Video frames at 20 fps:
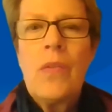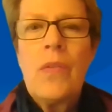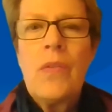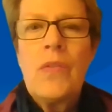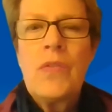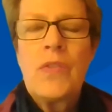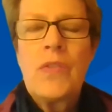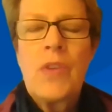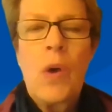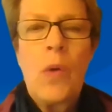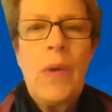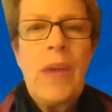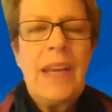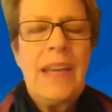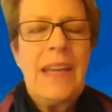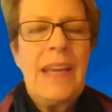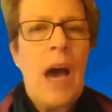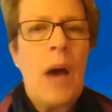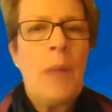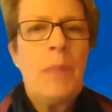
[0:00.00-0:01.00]
So
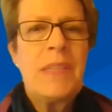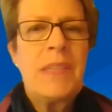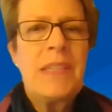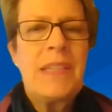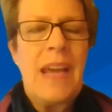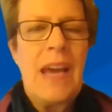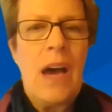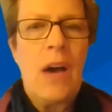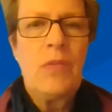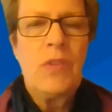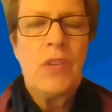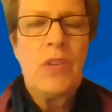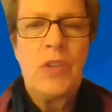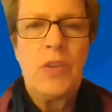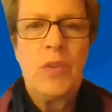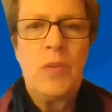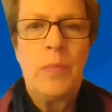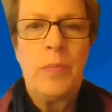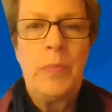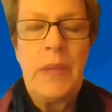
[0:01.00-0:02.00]
it comes down
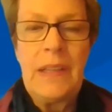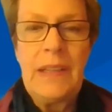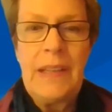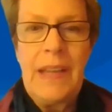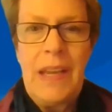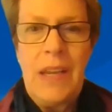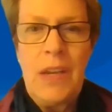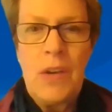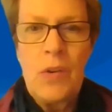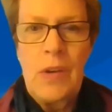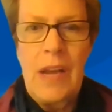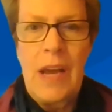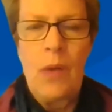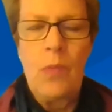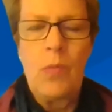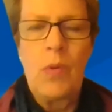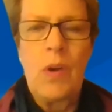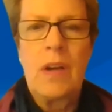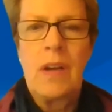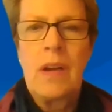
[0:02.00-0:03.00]
to building your
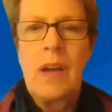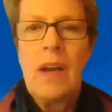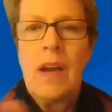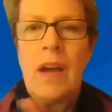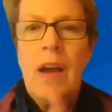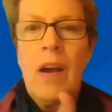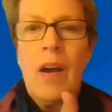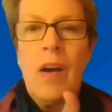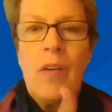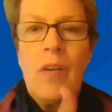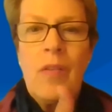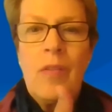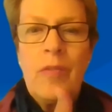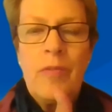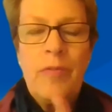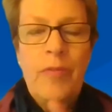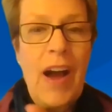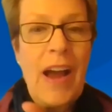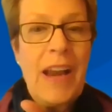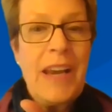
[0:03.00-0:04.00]
network,
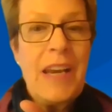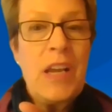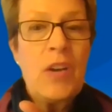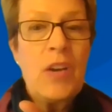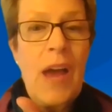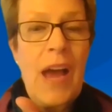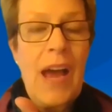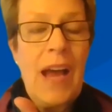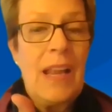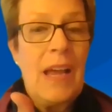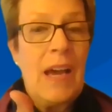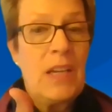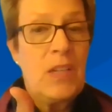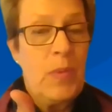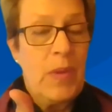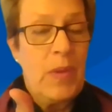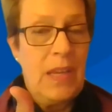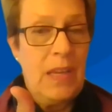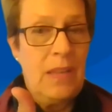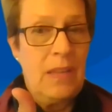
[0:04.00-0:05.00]
finding your
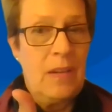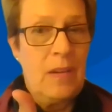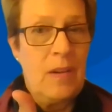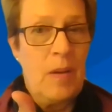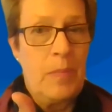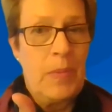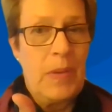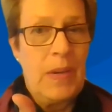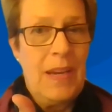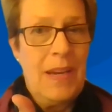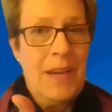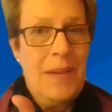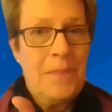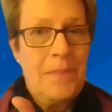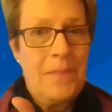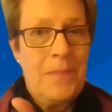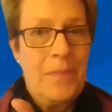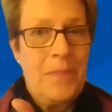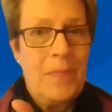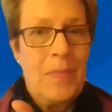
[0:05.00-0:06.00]
allies within the company,
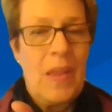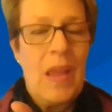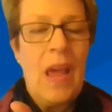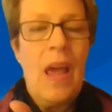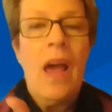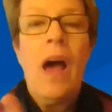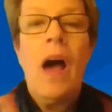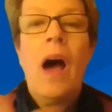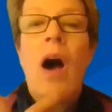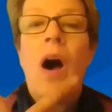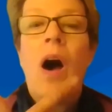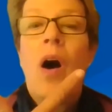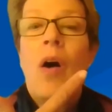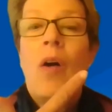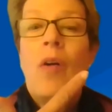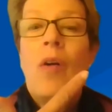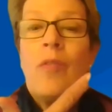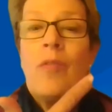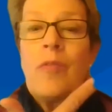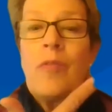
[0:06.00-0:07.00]

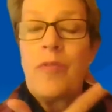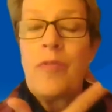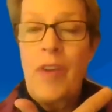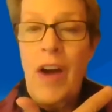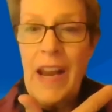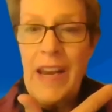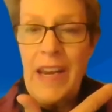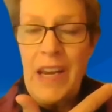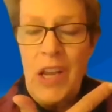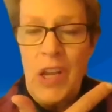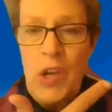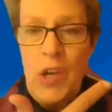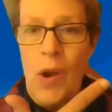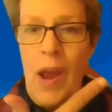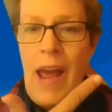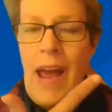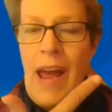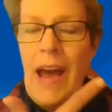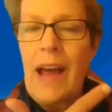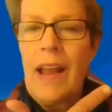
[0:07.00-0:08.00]
finding
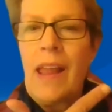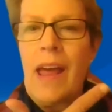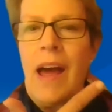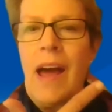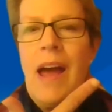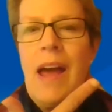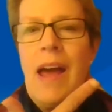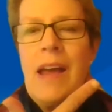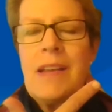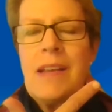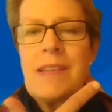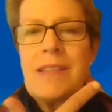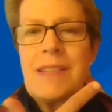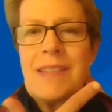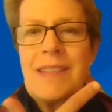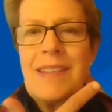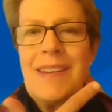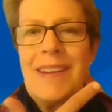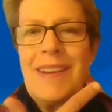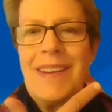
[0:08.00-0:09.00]
your
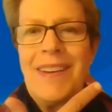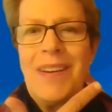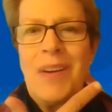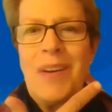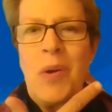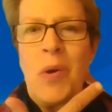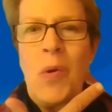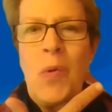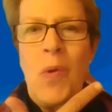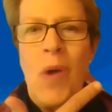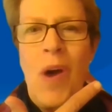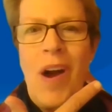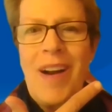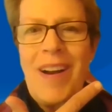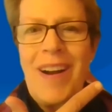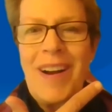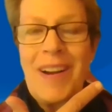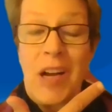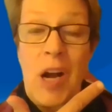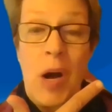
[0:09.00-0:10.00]
allies who
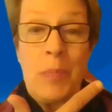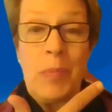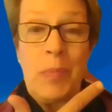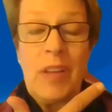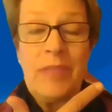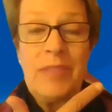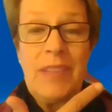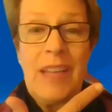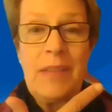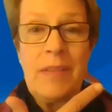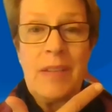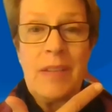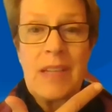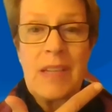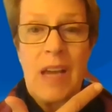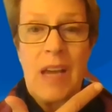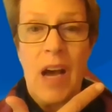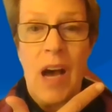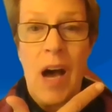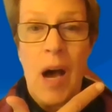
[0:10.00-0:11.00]
are a couple of
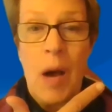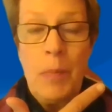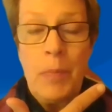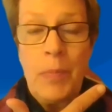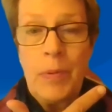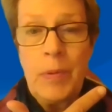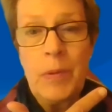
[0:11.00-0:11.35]
levels up.